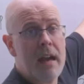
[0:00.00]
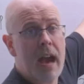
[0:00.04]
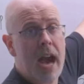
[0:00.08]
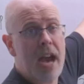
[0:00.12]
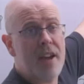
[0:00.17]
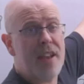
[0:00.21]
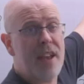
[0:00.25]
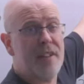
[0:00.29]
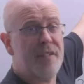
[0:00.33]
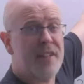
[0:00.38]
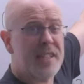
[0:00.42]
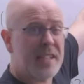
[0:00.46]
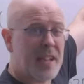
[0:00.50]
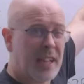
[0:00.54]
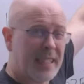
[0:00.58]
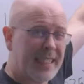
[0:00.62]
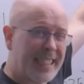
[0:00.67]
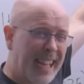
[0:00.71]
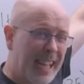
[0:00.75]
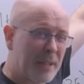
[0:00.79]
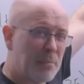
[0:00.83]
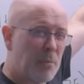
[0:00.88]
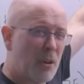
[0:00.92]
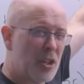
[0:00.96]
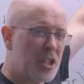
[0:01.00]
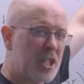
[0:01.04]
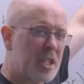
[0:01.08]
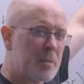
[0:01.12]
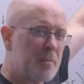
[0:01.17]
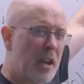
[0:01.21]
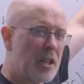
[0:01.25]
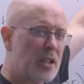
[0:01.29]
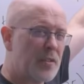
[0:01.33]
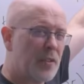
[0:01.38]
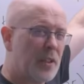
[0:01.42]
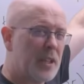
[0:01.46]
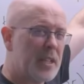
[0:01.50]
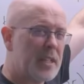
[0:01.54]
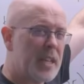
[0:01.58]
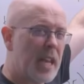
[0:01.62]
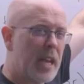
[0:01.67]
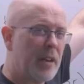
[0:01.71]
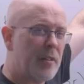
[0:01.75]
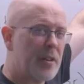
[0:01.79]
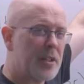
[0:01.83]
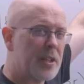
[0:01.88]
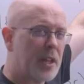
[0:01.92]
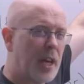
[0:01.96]
And if he's got that much as pension fund the
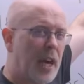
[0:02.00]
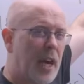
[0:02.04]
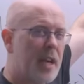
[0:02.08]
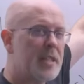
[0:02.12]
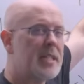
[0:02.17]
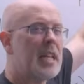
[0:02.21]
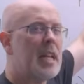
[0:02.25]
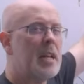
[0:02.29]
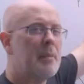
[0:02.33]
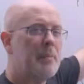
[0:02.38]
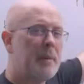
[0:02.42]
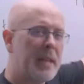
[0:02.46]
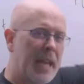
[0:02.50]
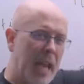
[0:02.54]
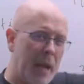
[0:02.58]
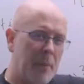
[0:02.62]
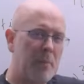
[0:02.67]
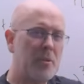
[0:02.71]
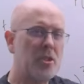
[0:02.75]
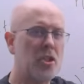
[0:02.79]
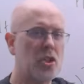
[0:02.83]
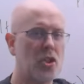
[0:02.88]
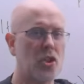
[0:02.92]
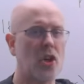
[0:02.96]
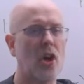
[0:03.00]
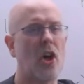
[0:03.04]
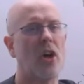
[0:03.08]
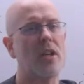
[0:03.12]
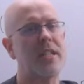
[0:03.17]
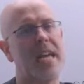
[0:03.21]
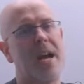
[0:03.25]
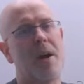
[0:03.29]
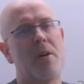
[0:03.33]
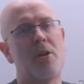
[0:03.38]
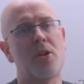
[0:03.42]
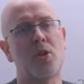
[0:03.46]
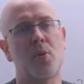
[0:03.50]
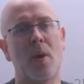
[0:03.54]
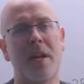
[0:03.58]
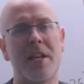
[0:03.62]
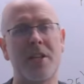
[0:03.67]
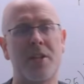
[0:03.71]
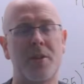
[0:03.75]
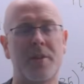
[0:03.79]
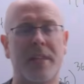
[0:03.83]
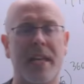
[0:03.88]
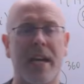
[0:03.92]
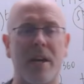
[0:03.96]
day he retires, he'll be able to draw down
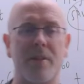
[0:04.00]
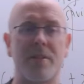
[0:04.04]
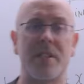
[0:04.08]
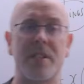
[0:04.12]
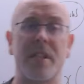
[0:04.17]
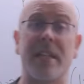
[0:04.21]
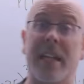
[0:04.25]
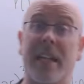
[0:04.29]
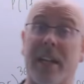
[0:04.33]
22,000 a